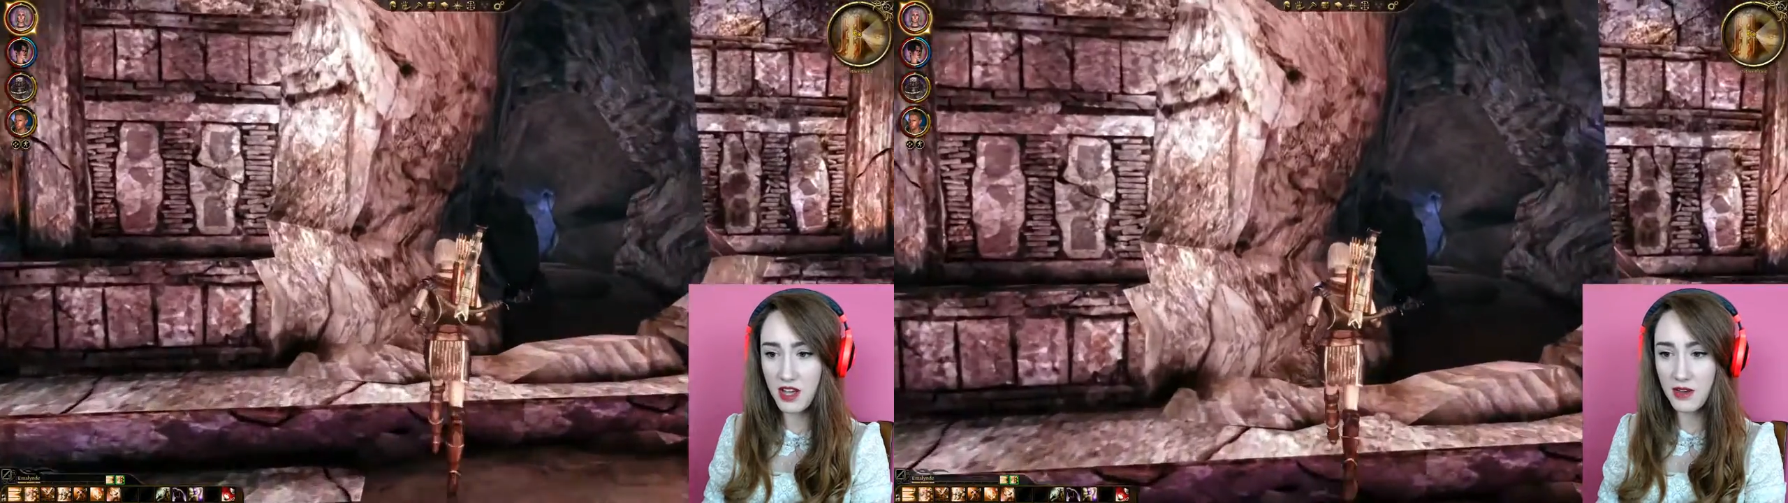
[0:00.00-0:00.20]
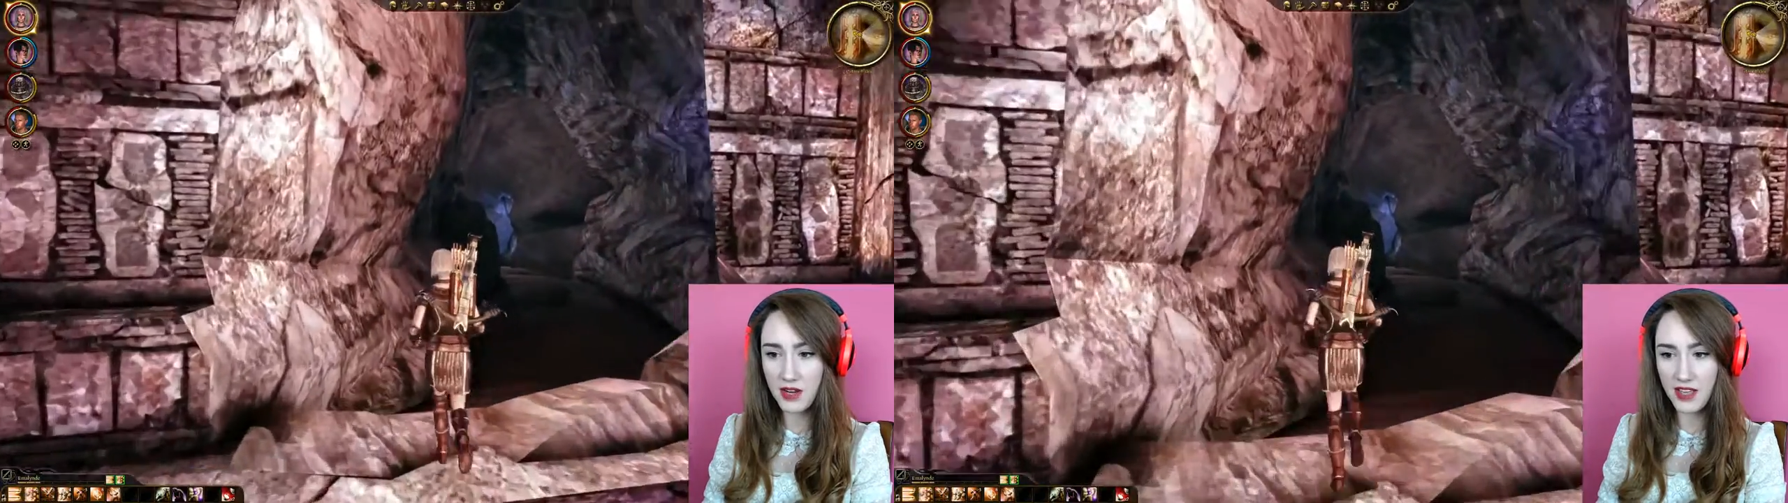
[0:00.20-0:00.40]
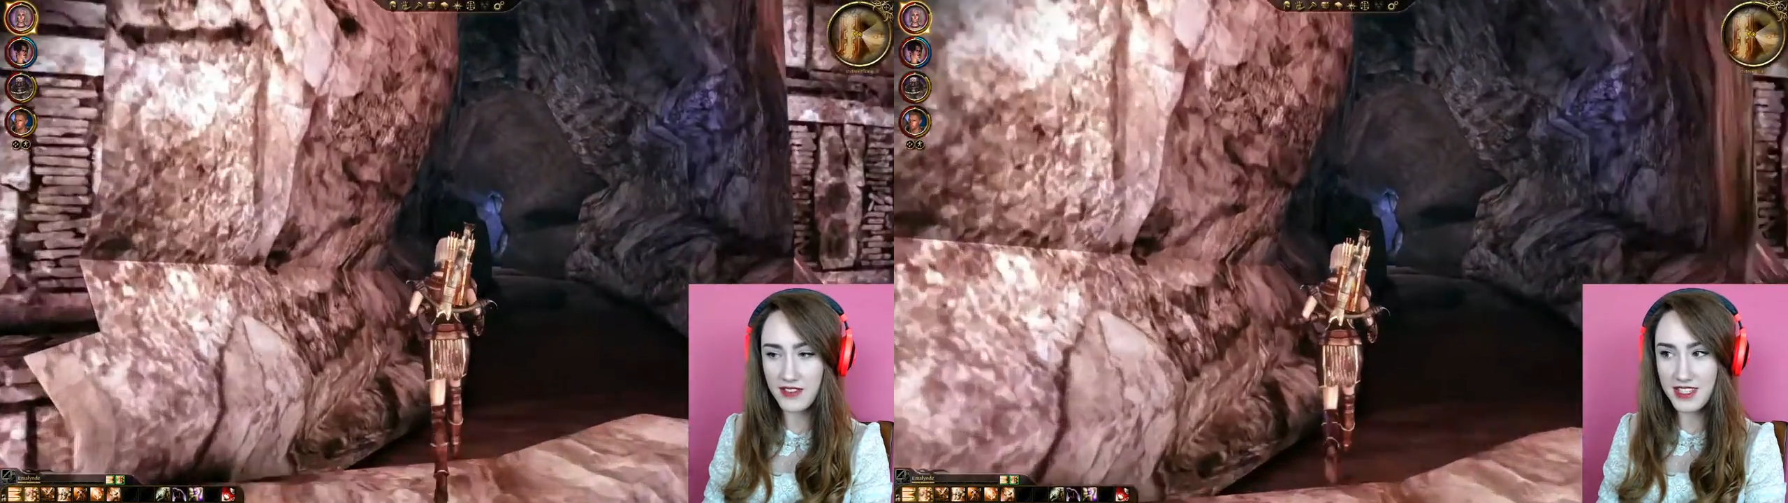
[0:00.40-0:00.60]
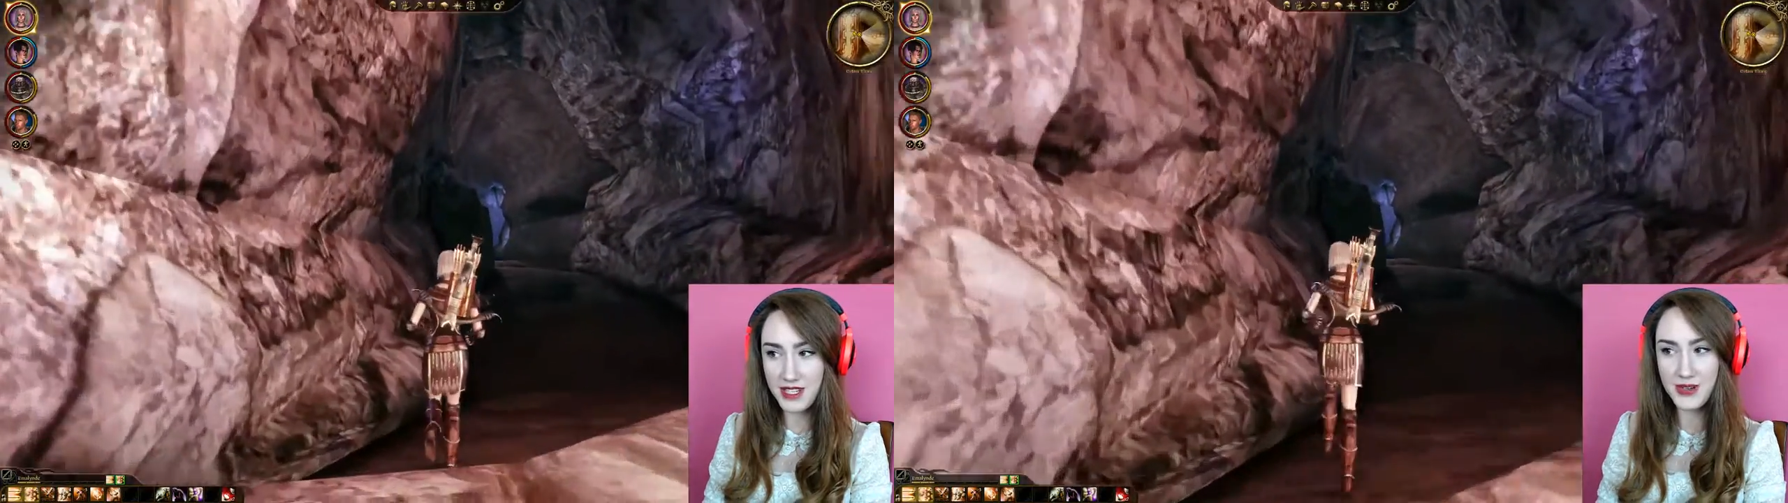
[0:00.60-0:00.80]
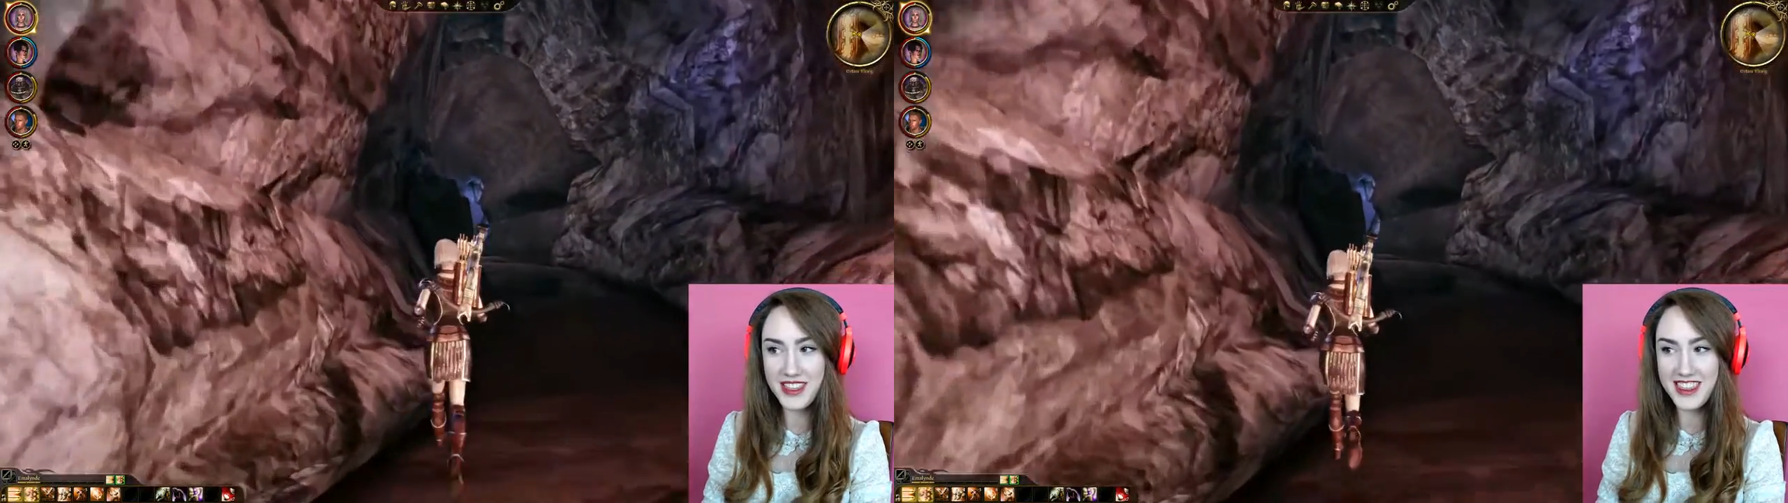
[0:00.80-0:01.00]
want to have to
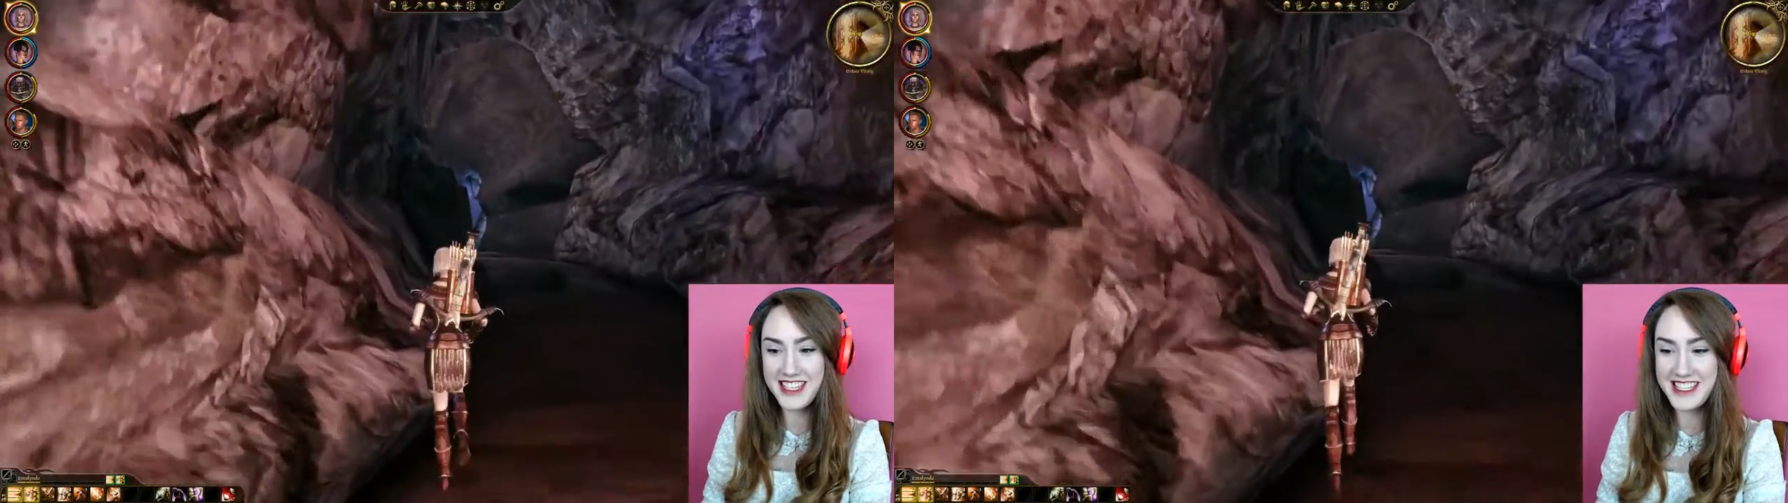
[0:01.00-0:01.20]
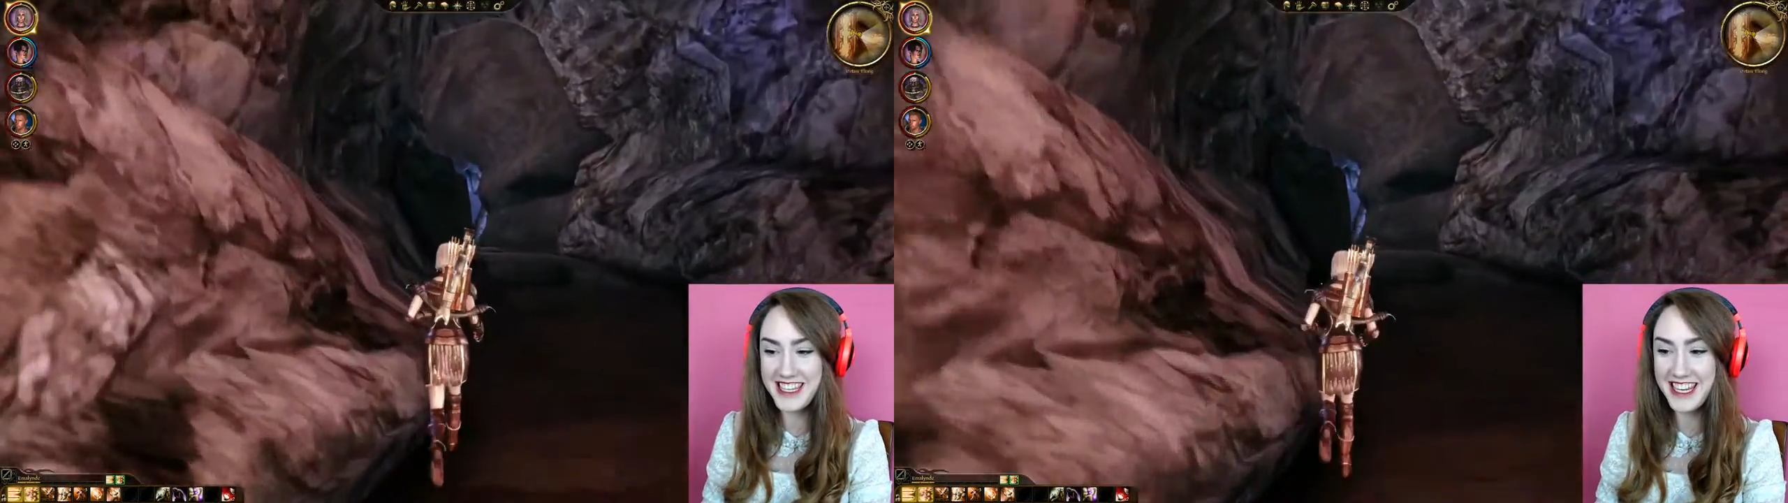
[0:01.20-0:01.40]
deal with this